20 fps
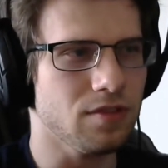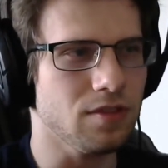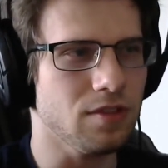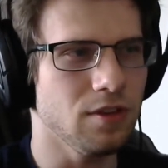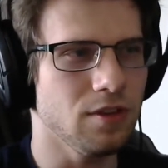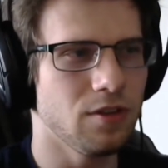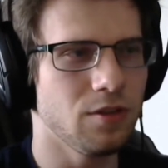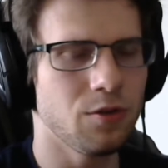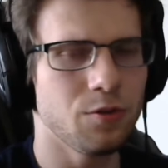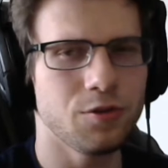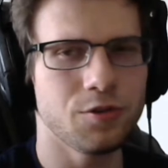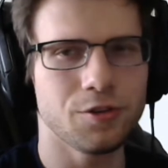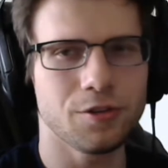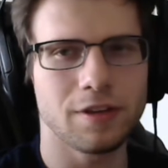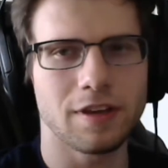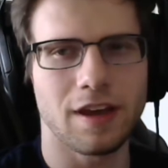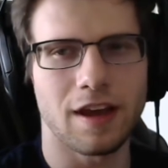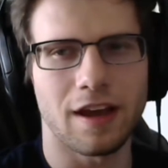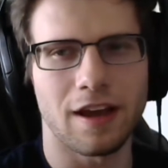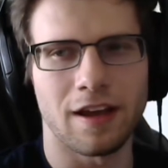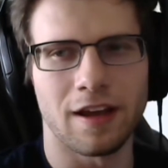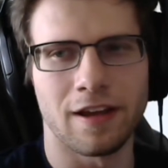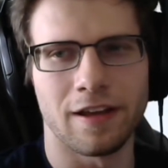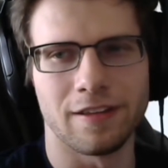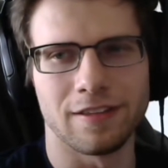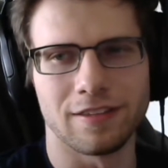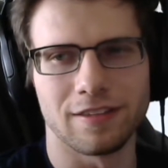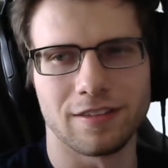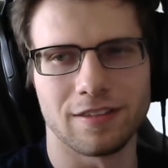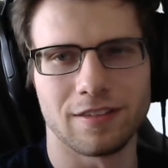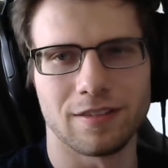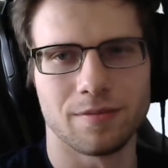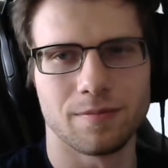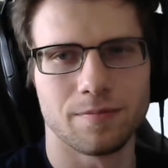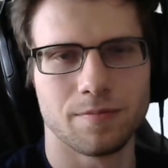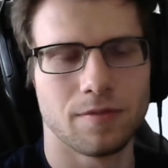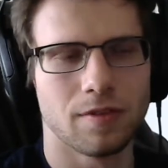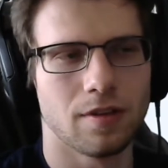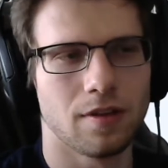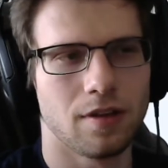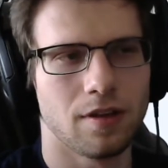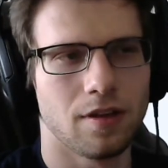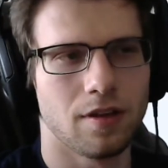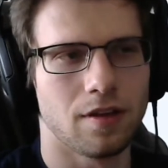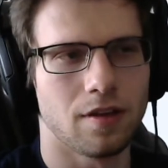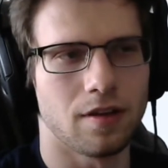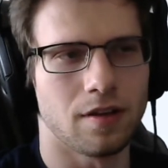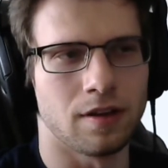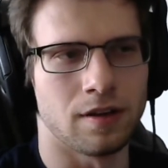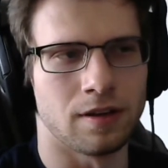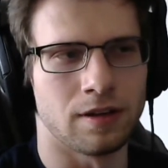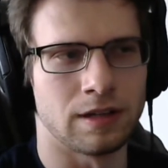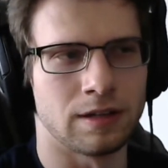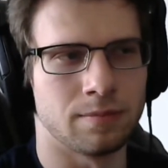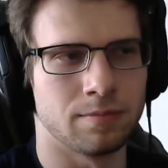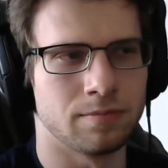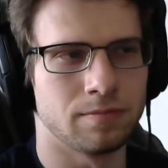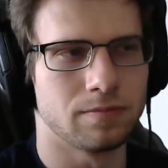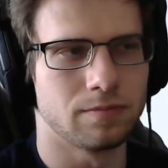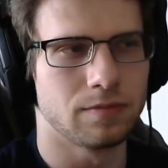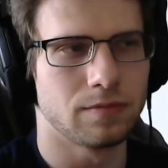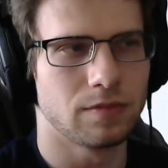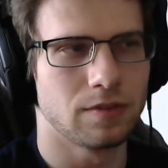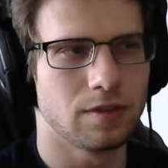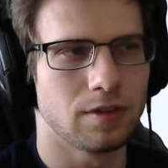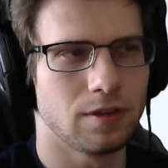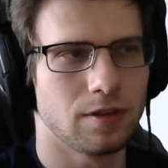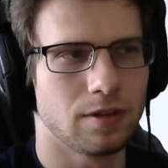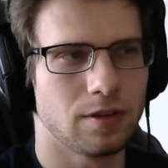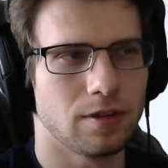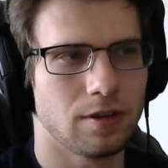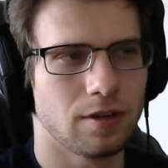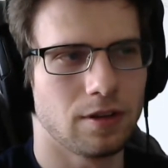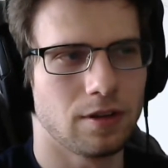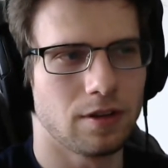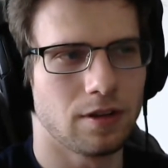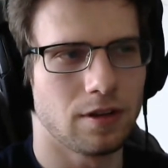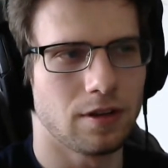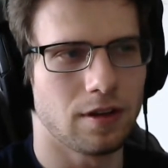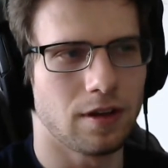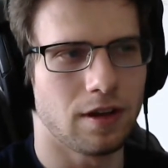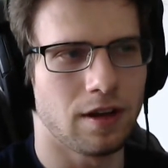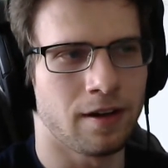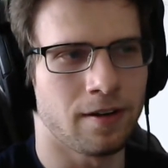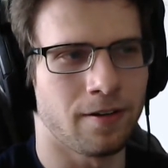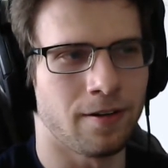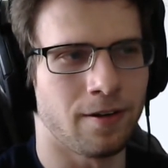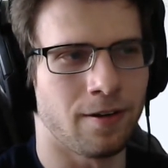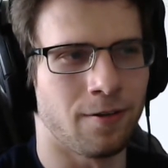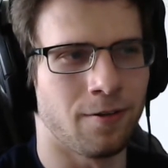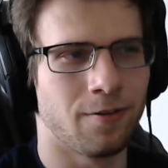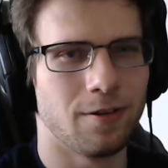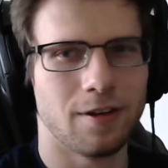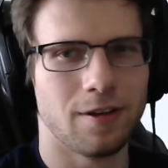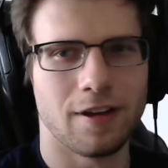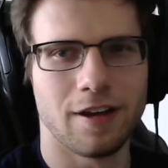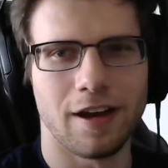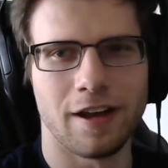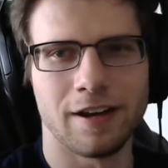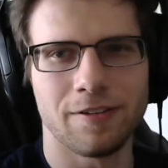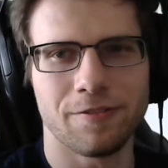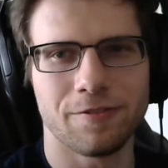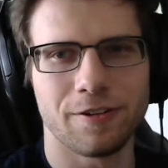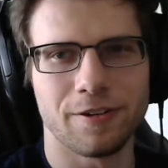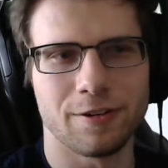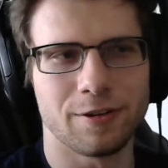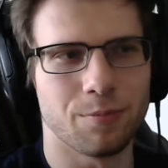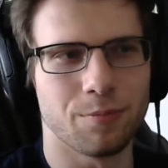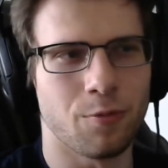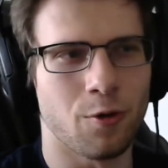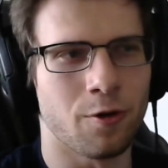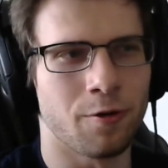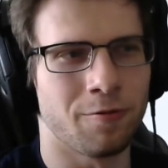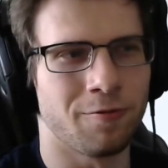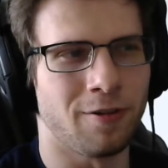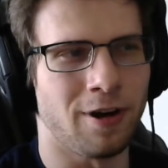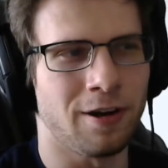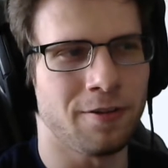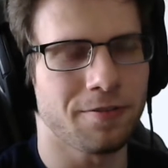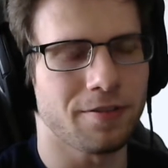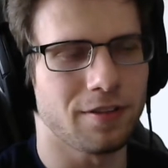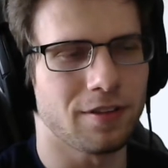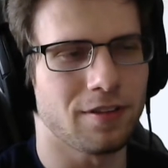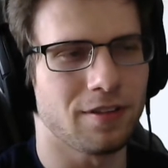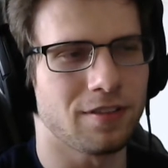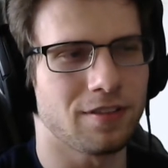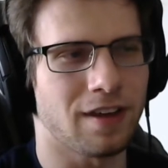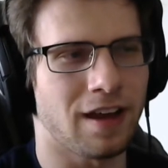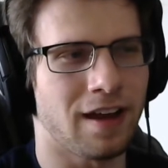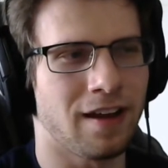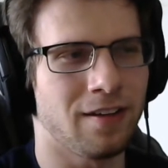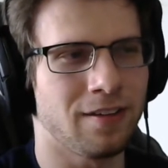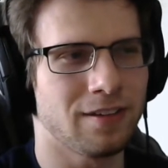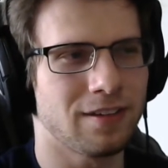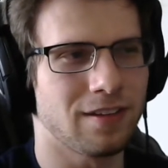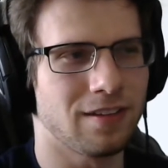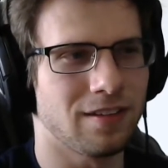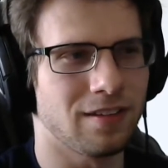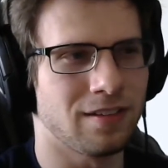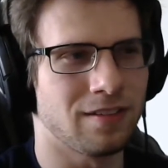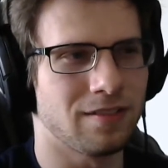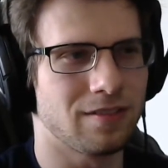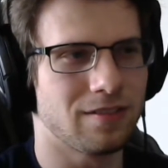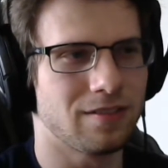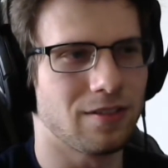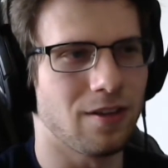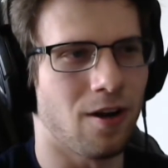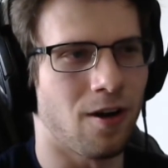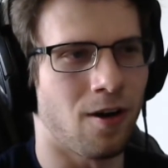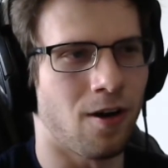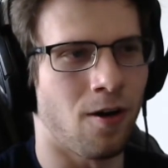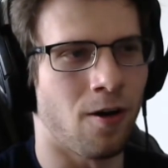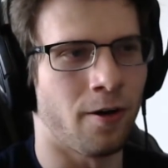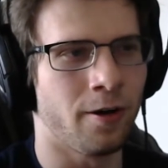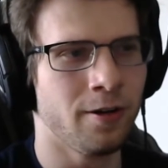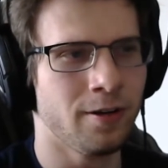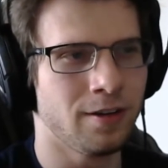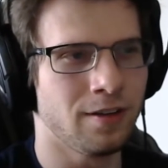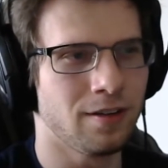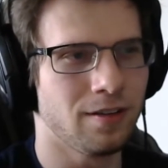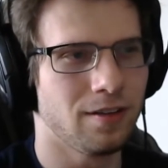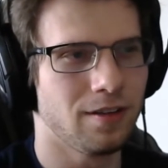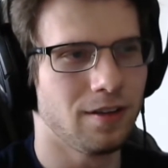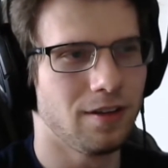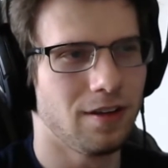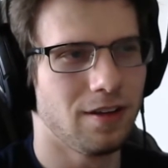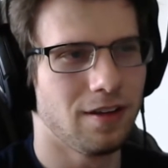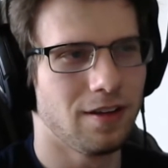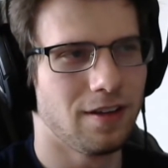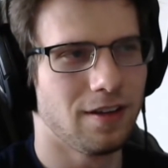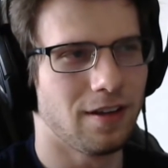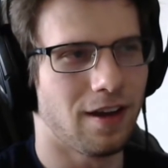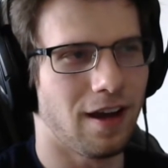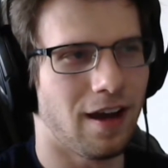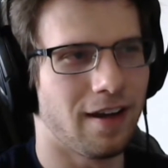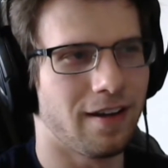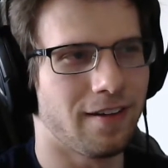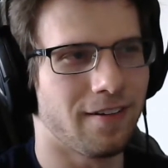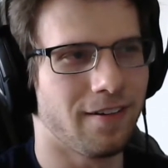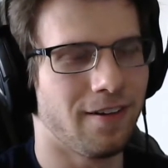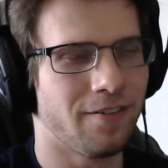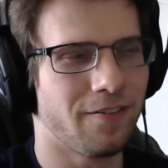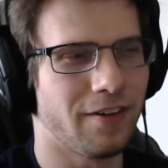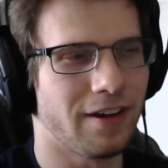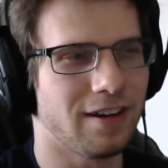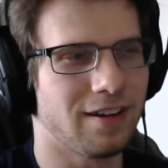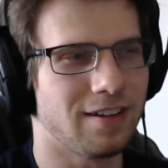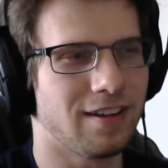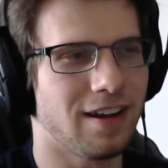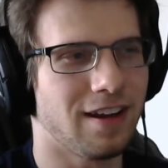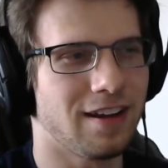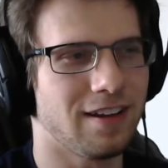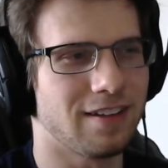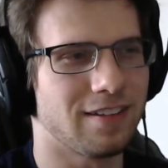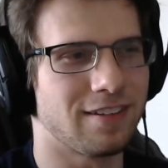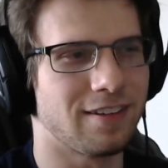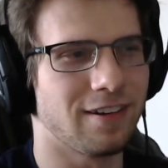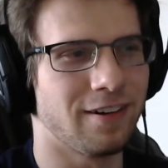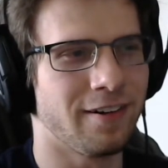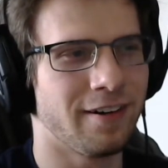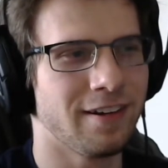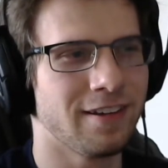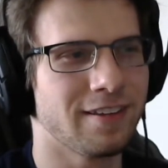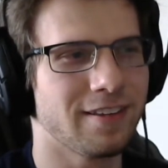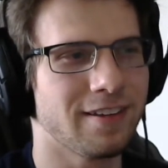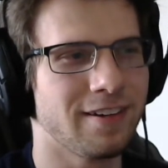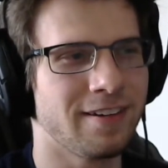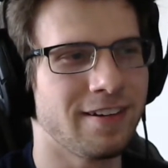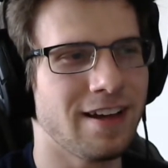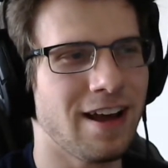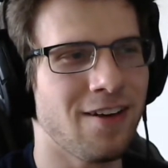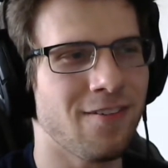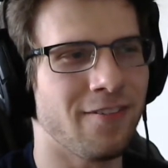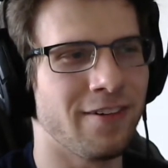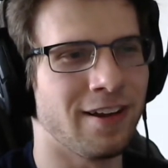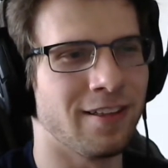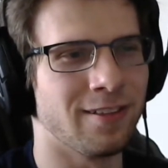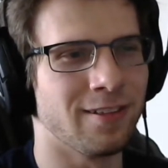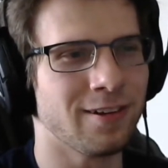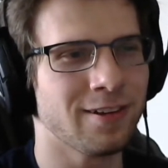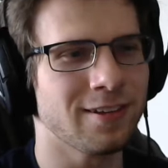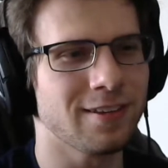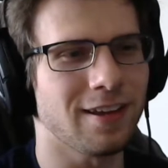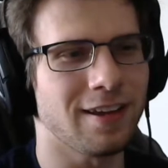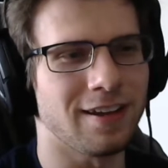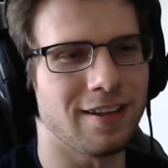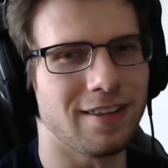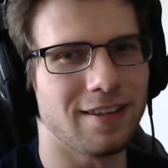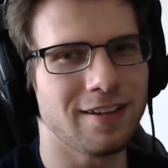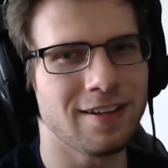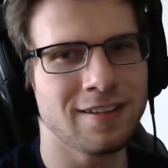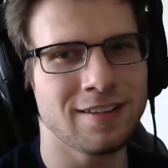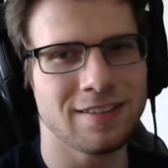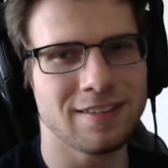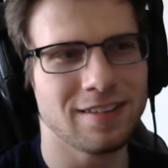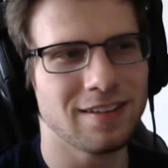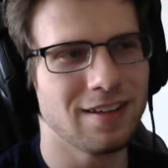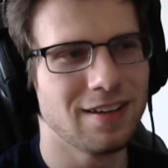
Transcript: usually has I don't know, a different, more rough style to the art. I don't know if I can take it seriously or not when it looks like this.